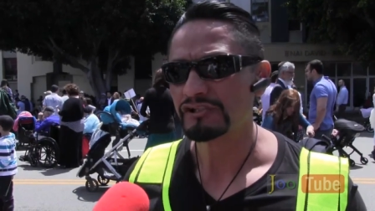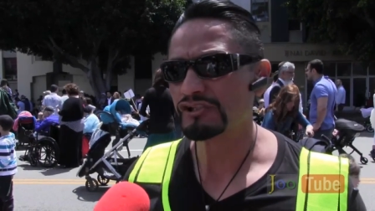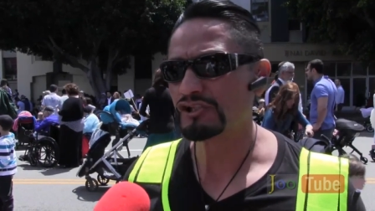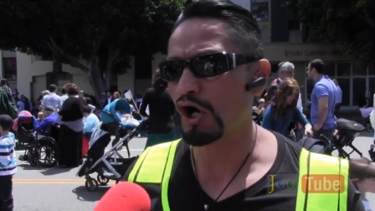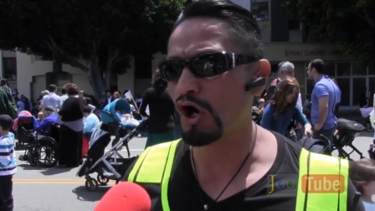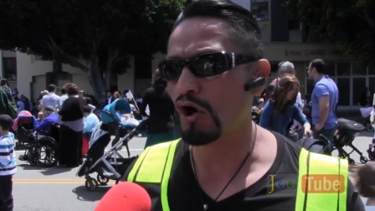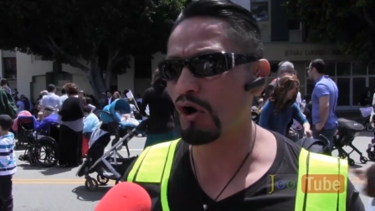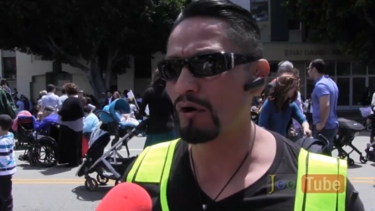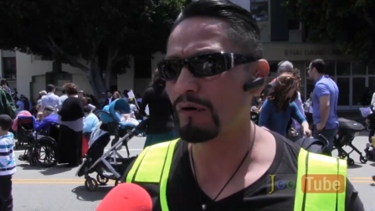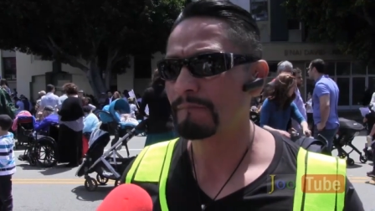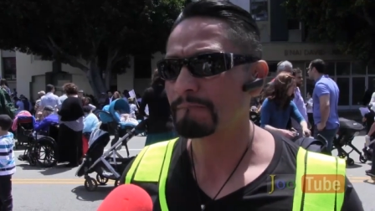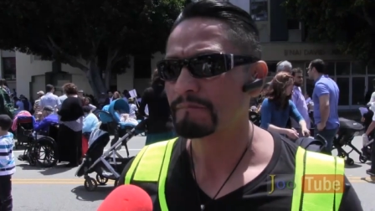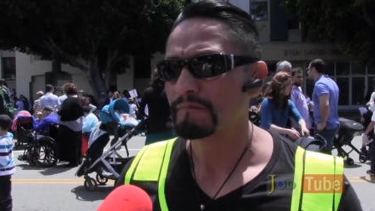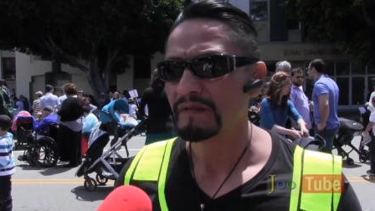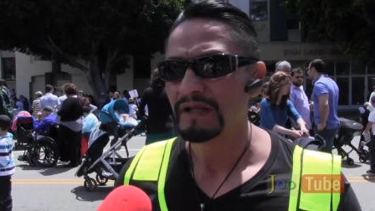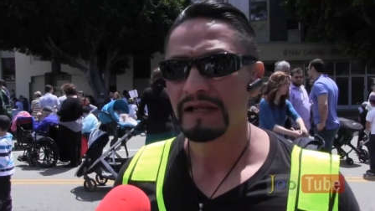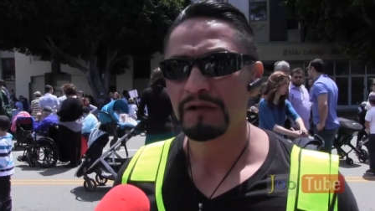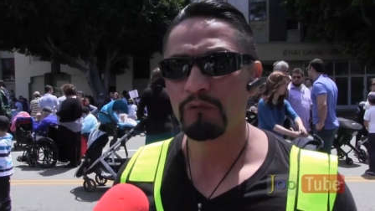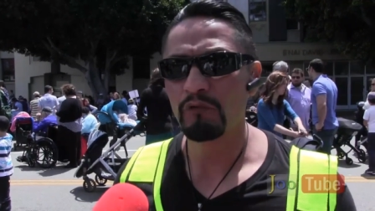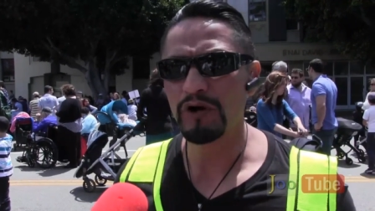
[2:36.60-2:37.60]
So
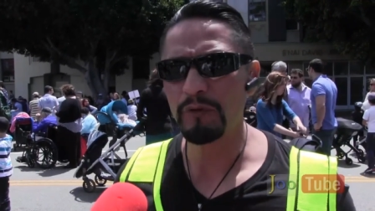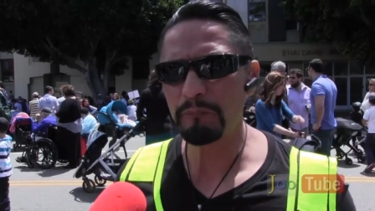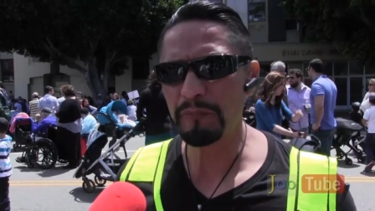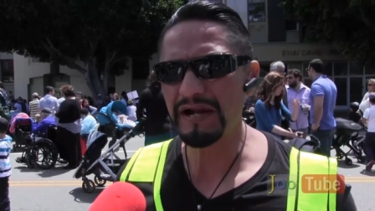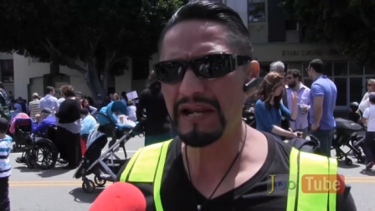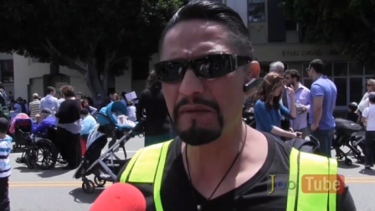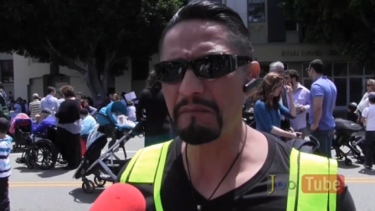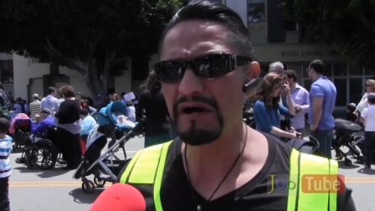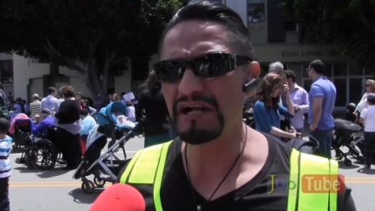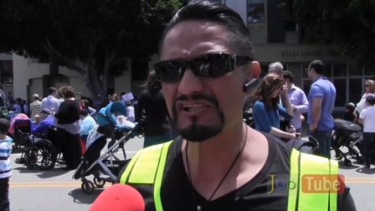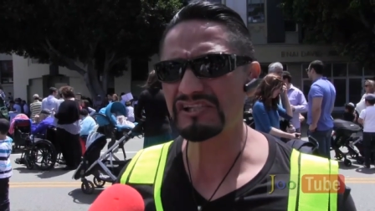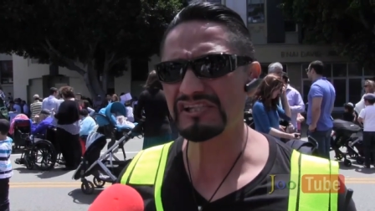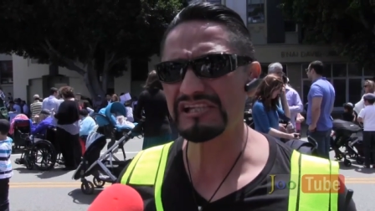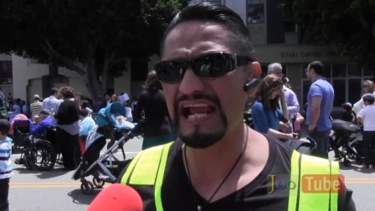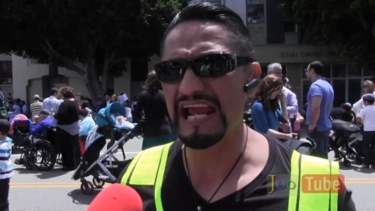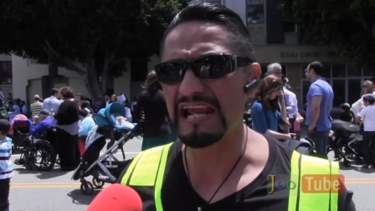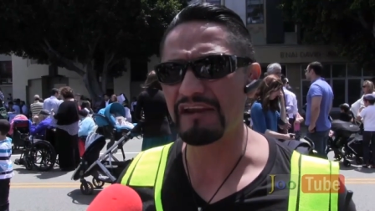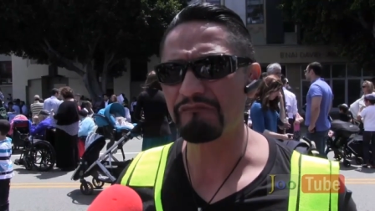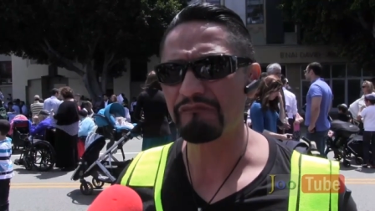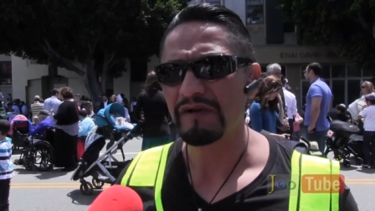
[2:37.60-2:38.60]
we're pretty much
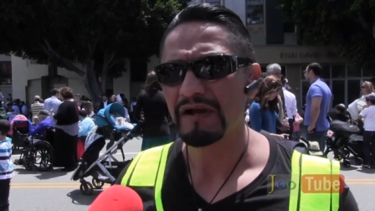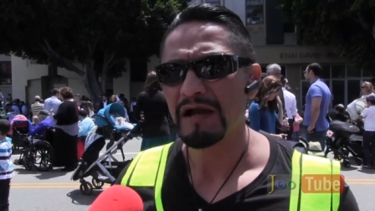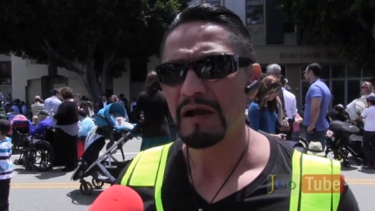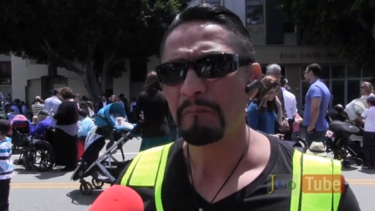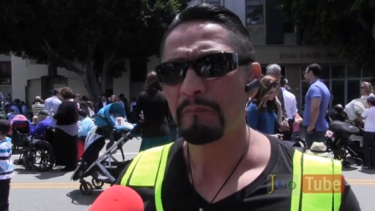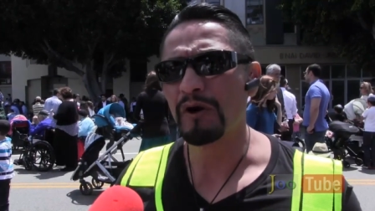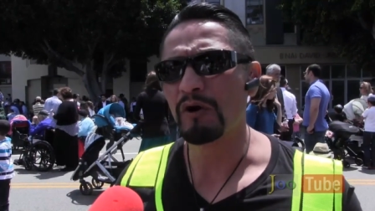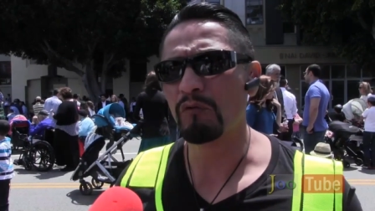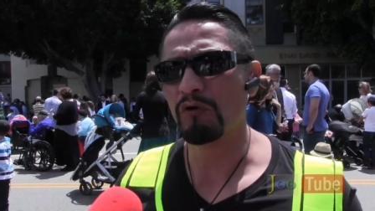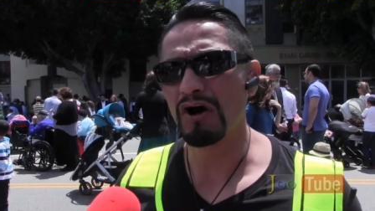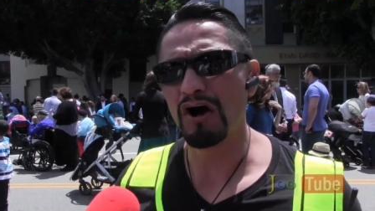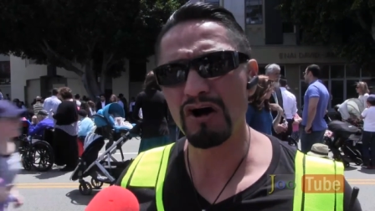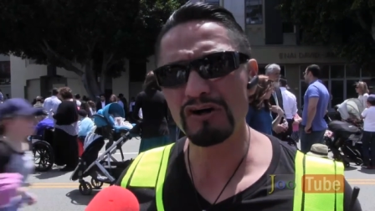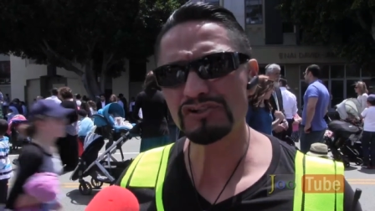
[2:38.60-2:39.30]
safe, but we're